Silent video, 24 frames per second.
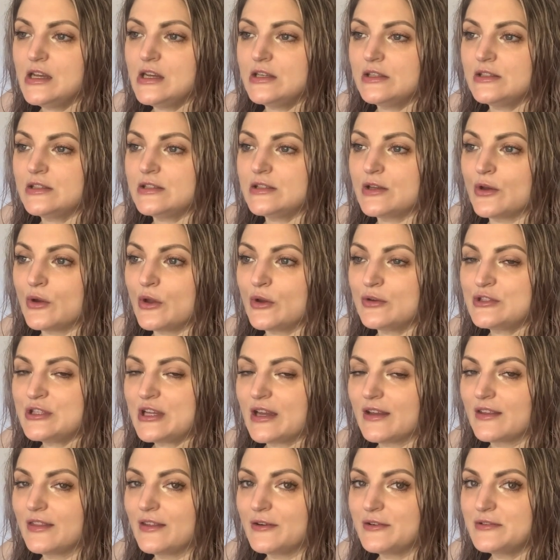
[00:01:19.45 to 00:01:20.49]
So go
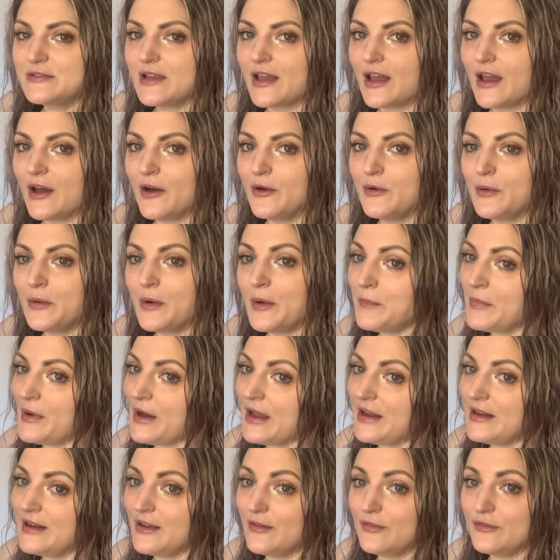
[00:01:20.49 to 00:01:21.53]
check those out,
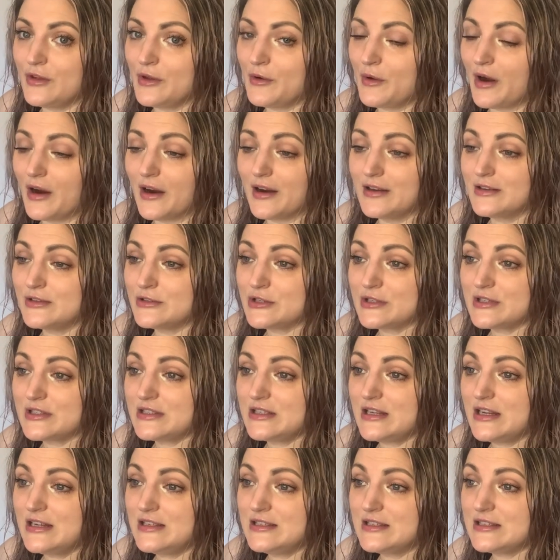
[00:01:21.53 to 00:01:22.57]
but if you are
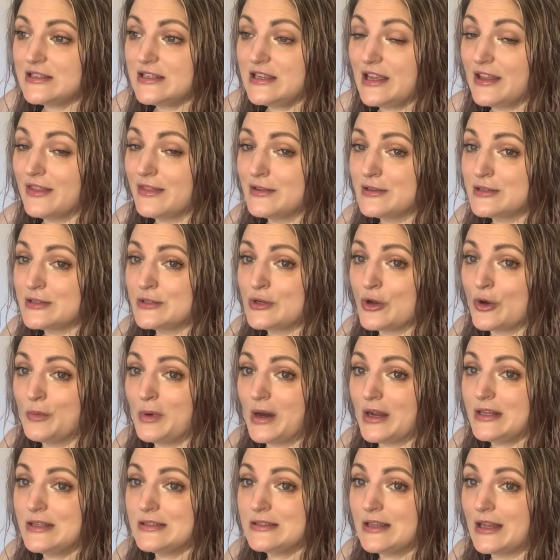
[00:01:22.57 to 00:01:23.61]
interested in seeing this
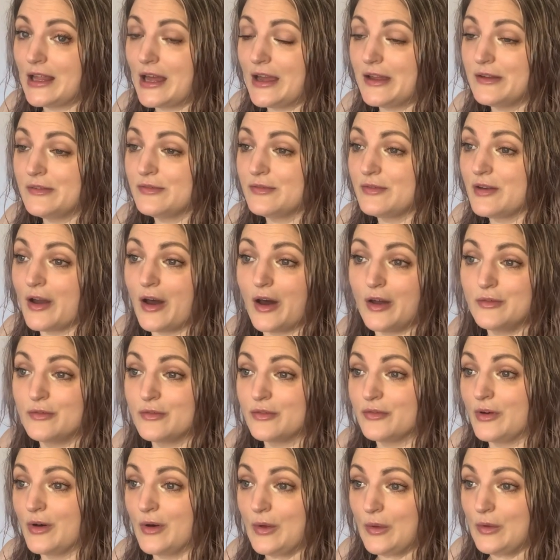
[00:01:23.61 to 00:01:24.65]
nobody's life
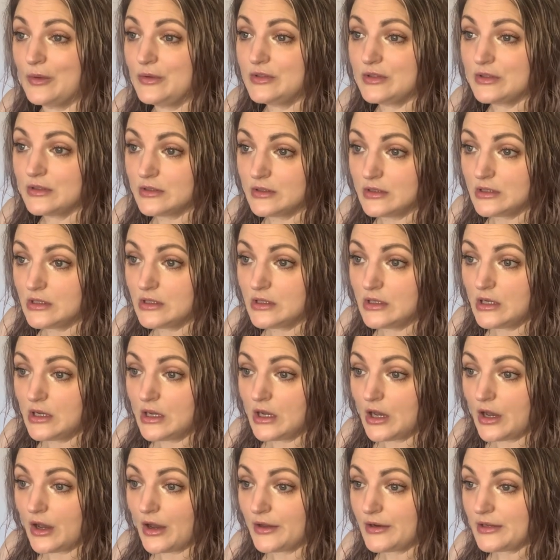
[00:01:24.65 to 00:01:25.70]
unfold
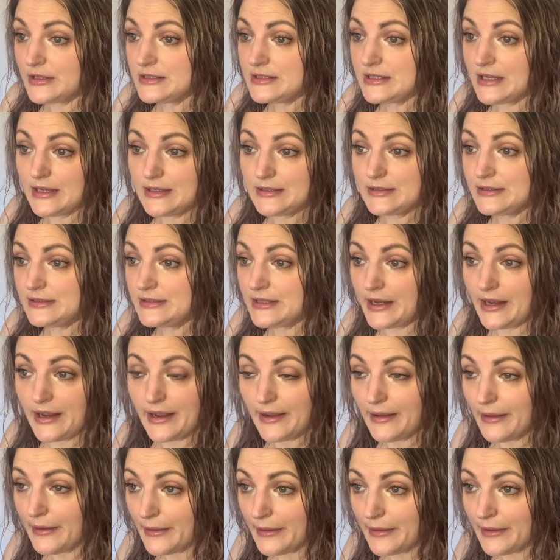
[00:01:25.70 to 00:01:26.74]
on a
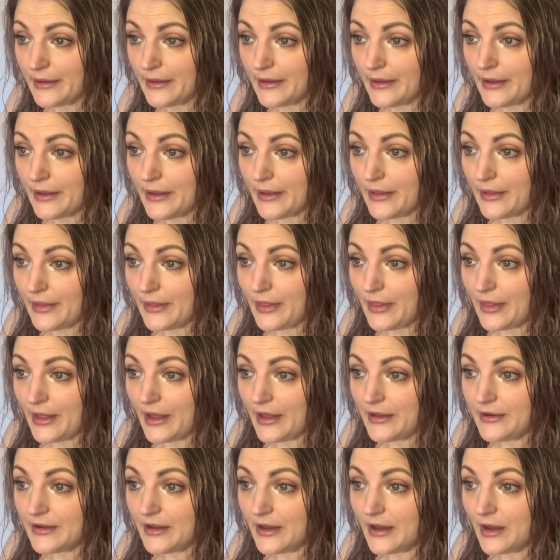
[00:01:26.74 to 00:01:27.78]
day-to-day,
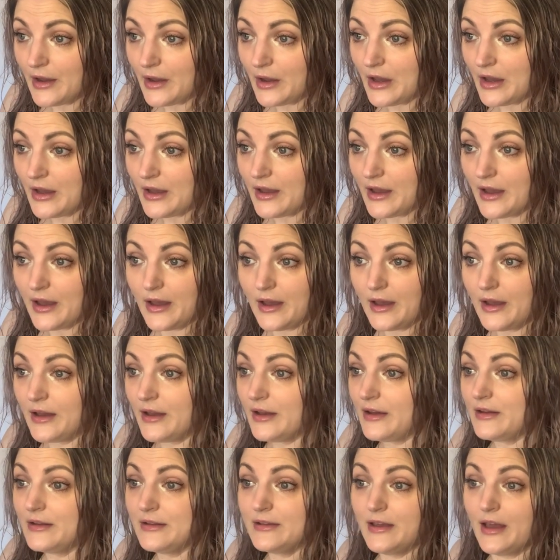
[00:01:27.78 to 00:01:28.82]
then
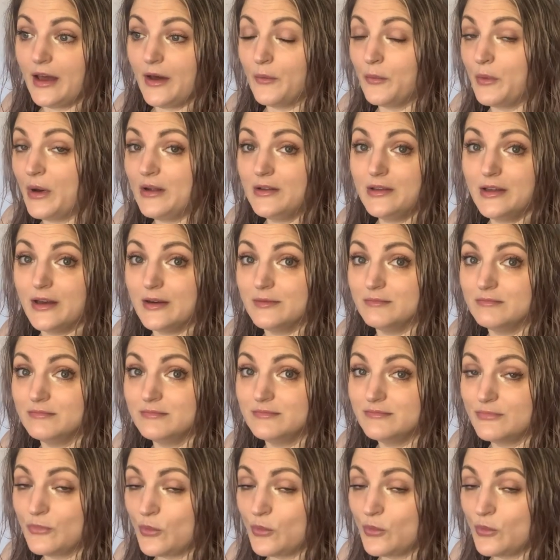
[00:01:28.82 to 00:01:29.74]
yeah, welcome.